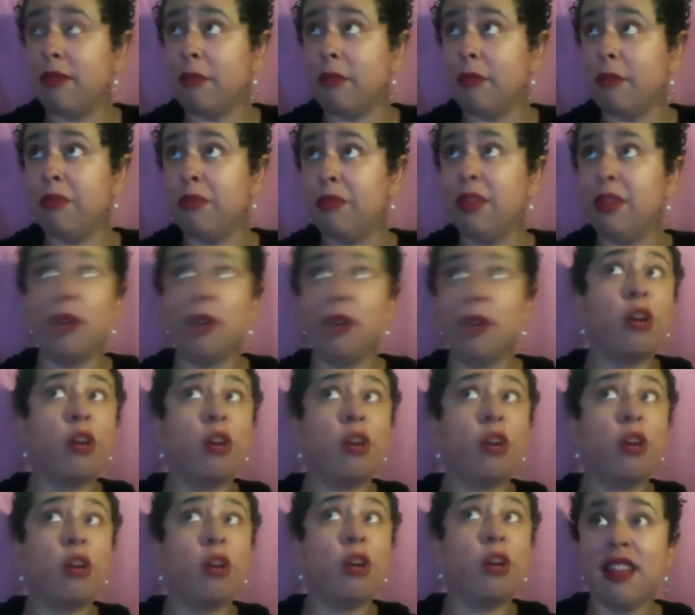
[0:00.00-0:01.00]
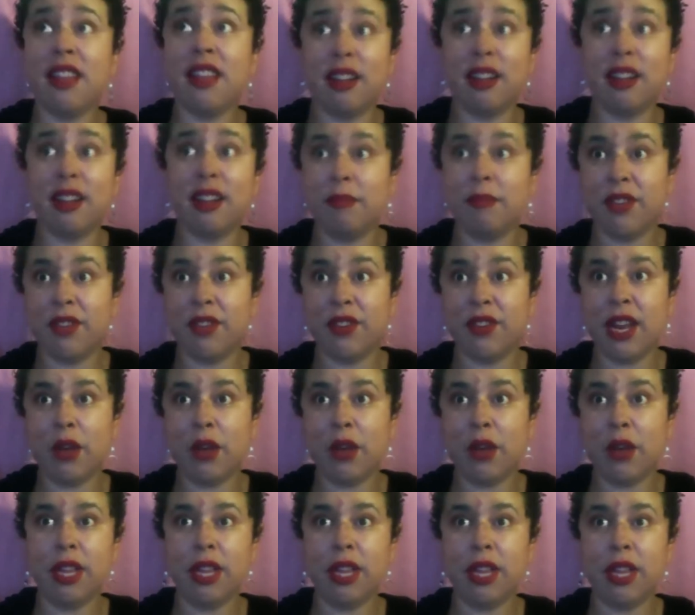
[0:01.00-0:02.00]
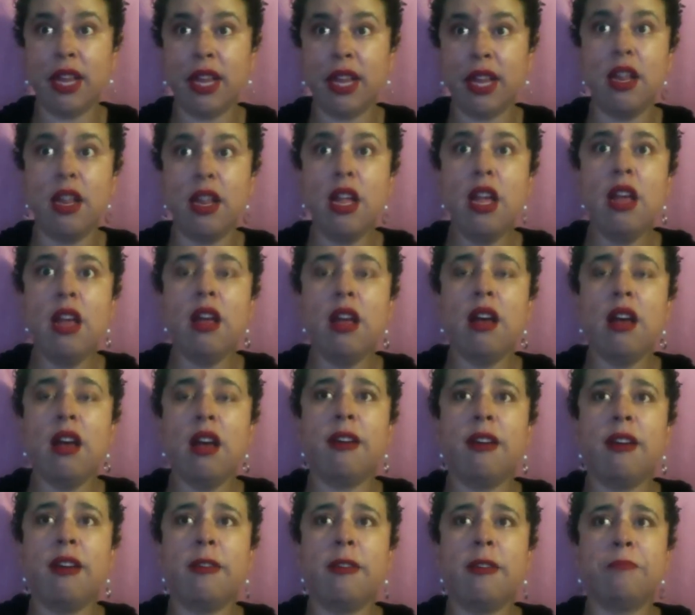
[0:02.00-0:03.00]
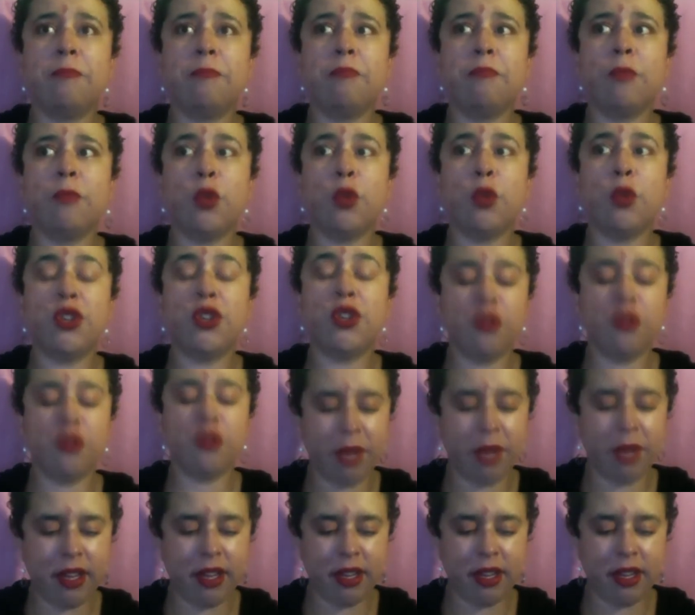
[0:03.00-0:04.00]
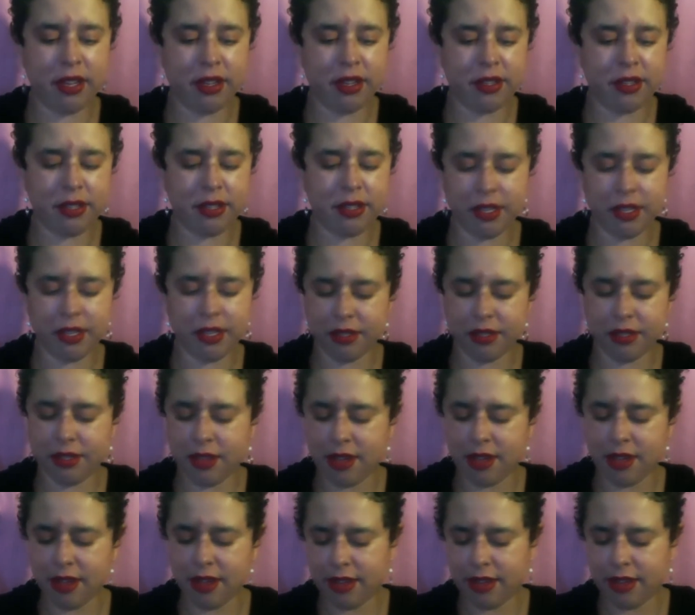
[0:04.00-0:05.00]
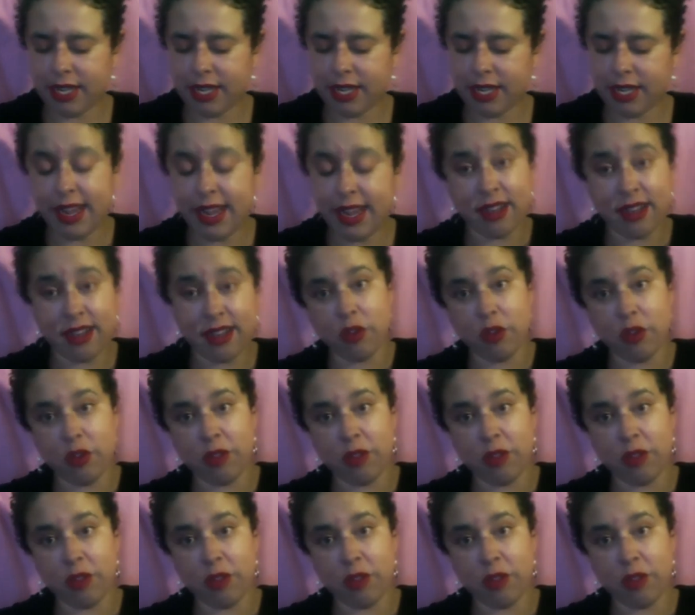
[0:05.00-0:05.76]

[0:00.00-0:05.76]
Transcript: depression that comes every now and then, which for me is in tandem with my